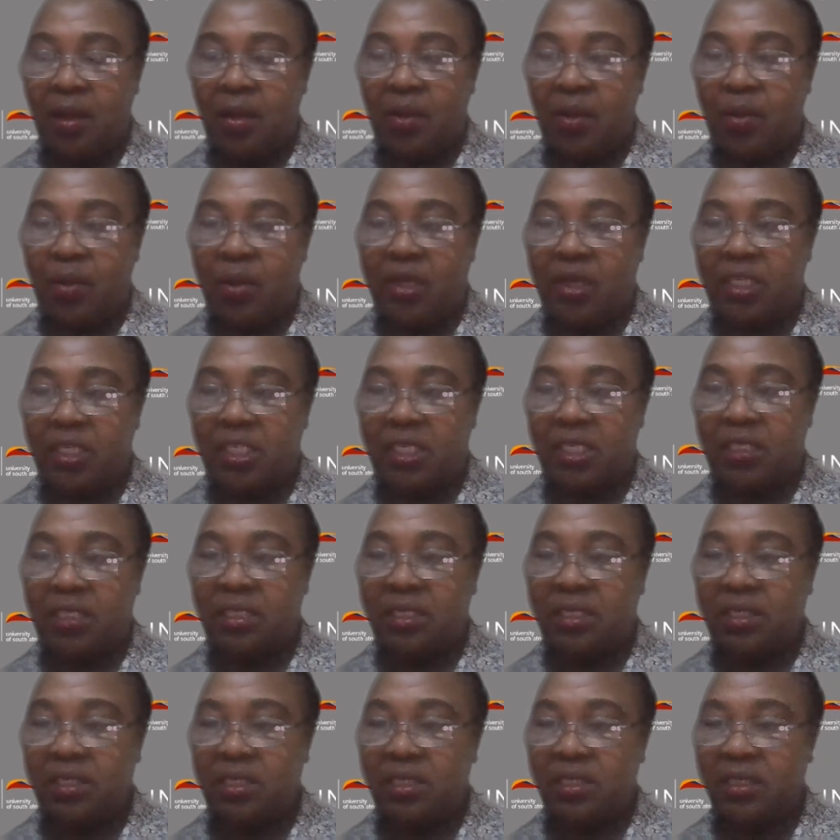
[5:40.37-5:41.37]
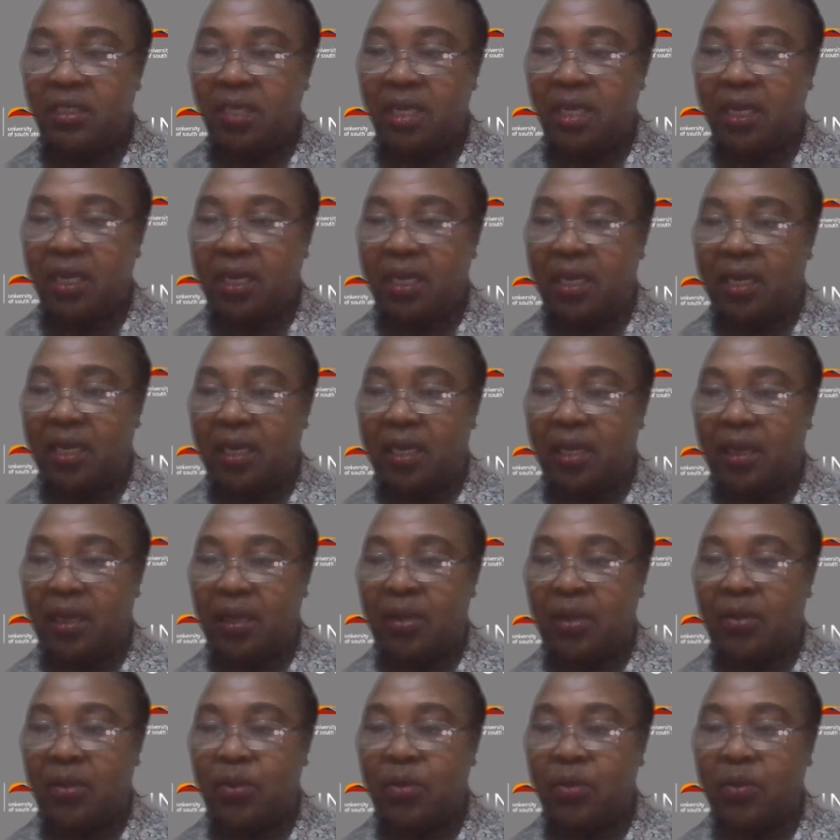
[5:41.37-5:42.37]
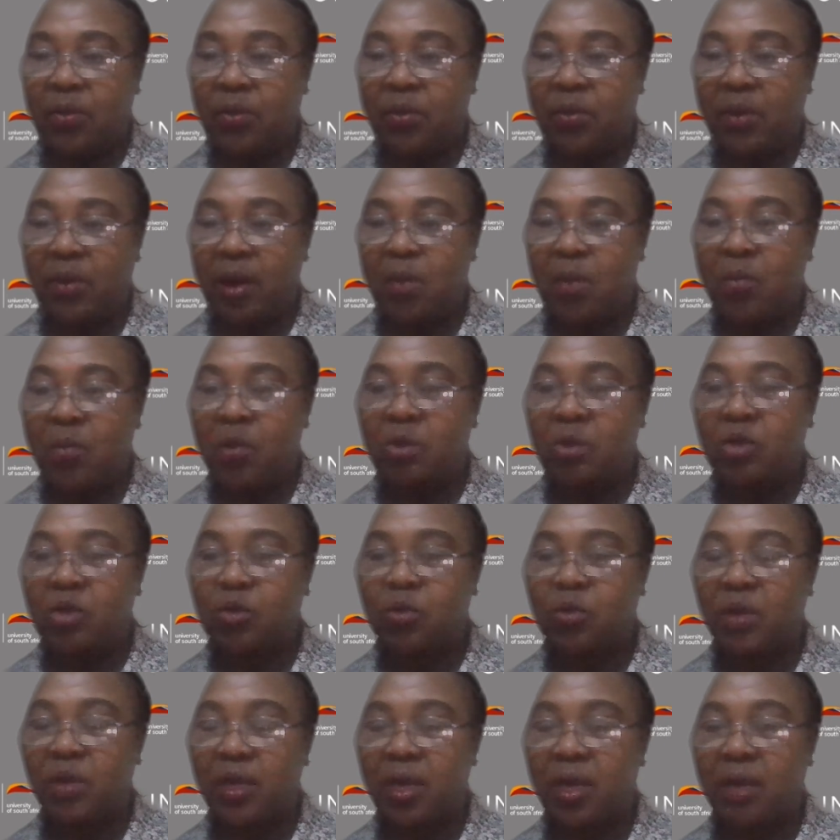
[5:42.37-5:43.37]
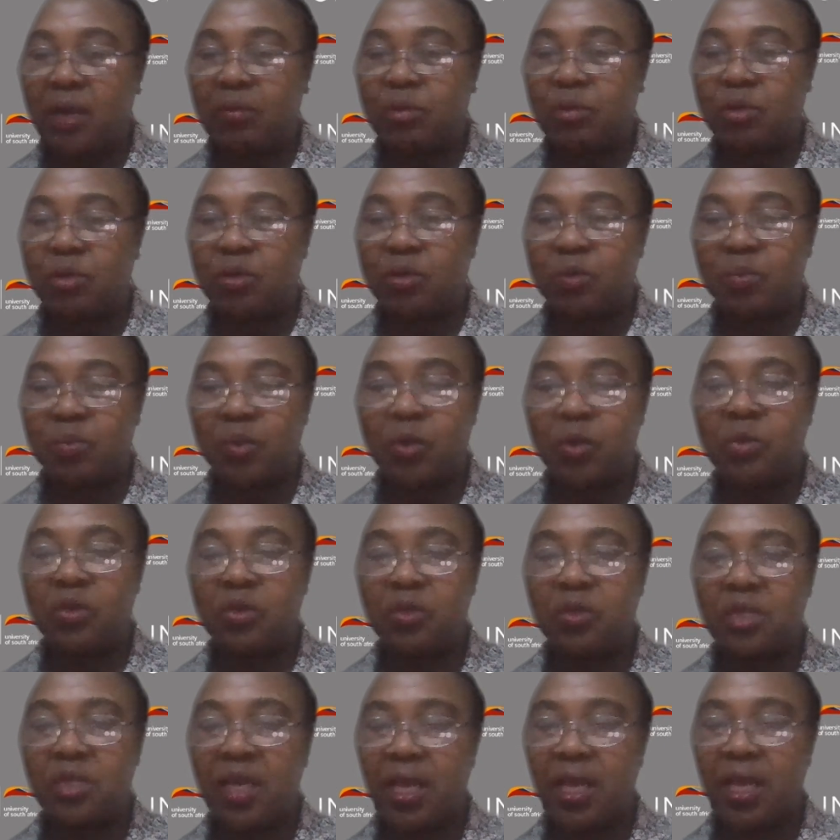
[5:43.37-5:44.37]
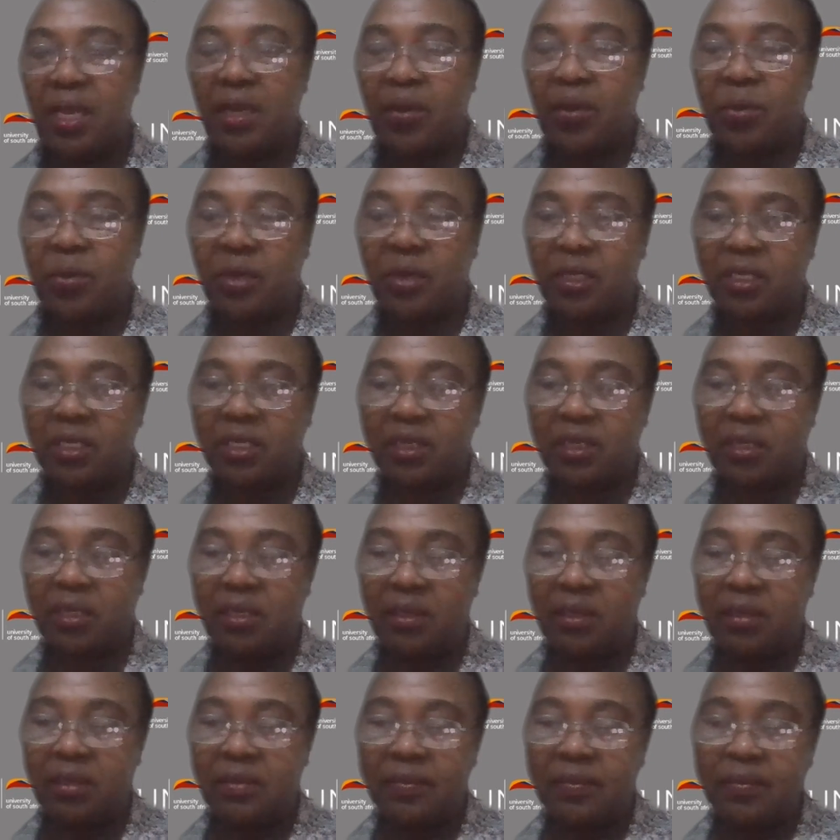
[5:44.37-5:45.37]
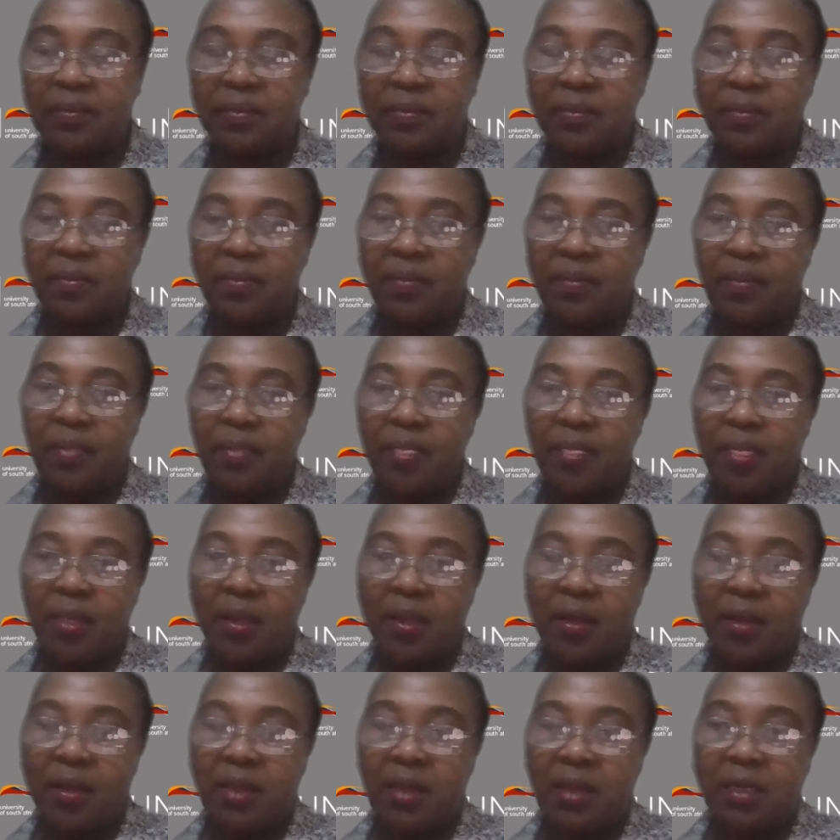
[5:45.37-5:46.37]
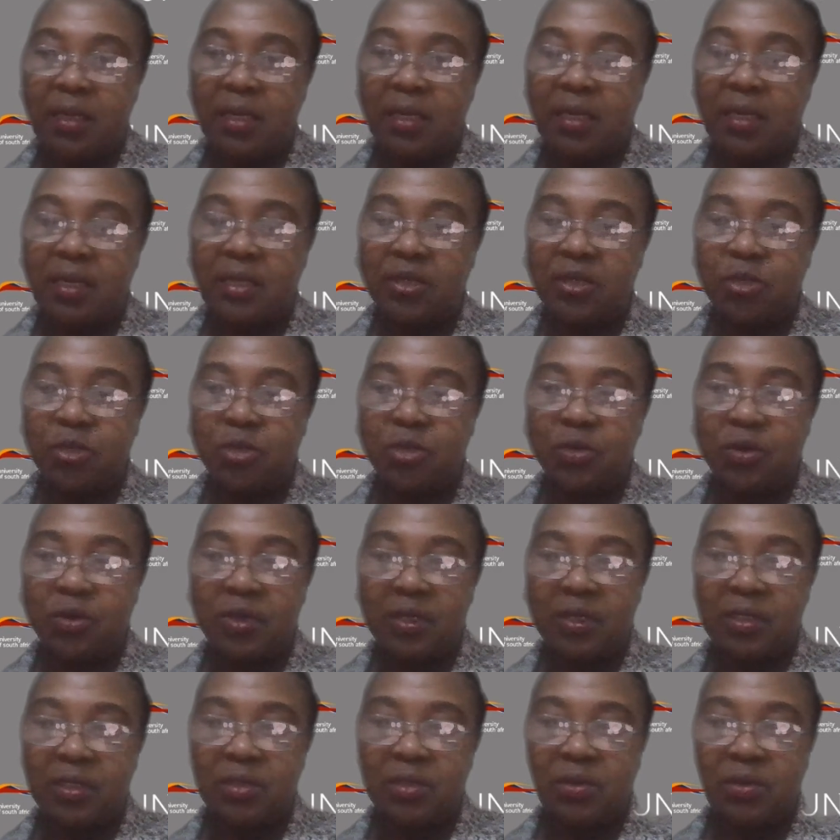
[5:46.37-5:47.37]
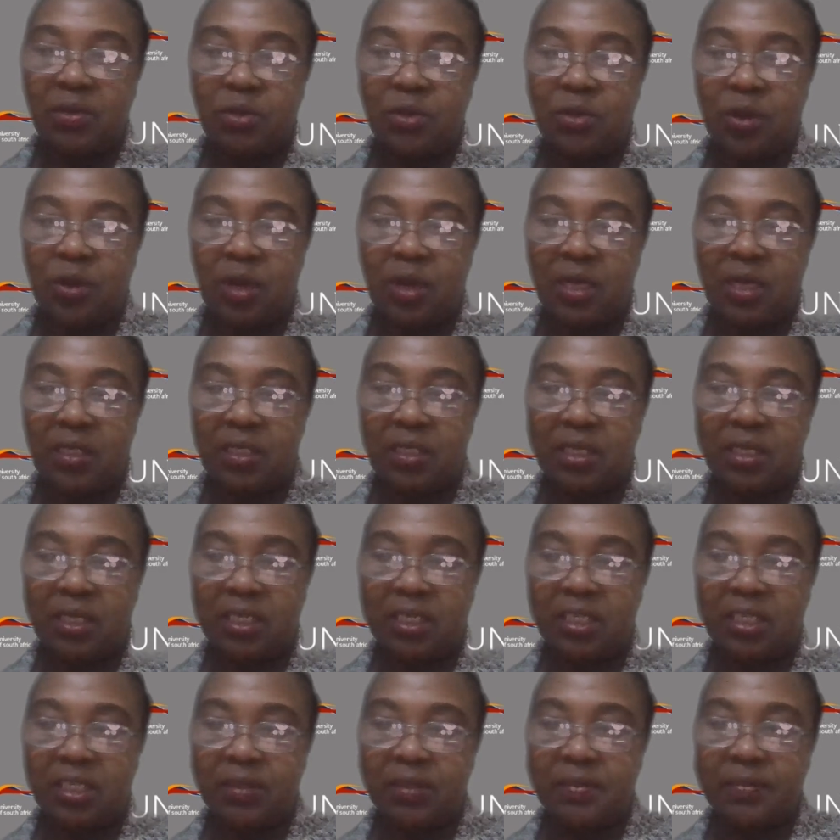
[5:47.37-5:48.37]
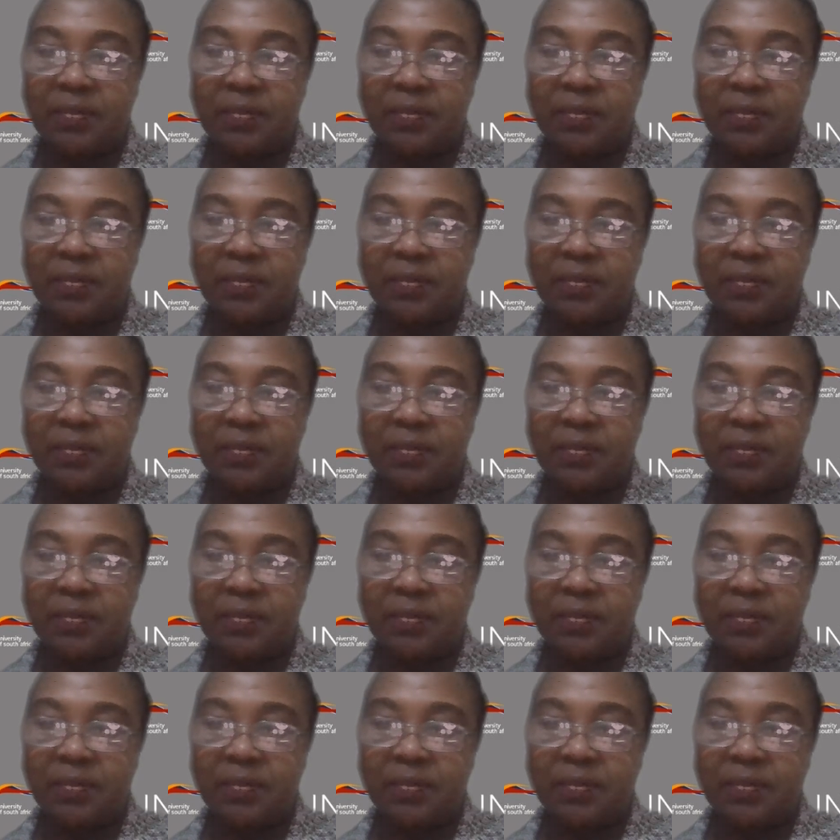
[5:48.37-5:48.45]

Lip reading: questions, and you are most welcome to post any question that relates to your research.